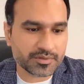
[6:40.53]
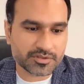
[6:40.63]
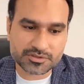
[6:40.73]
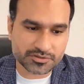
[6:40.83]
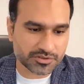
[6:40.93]

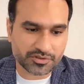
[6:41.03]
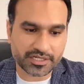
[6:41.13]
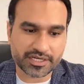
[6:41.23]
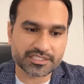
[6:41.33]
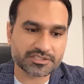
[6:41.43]
because your
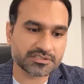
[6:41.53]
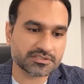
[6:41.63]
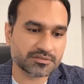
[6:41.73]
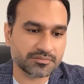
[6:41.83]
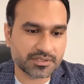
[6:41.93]
age
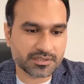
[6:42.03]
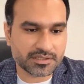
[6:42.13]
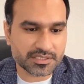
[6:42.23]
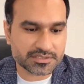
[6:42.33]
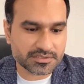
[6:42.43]

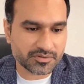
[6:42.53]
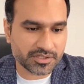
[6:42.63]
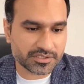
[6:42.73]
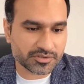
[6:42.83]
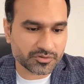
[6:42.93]

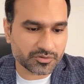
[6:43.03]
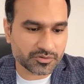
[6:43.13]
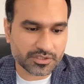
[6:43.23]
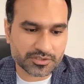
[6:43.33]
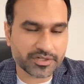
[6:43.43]

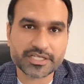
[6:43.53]
your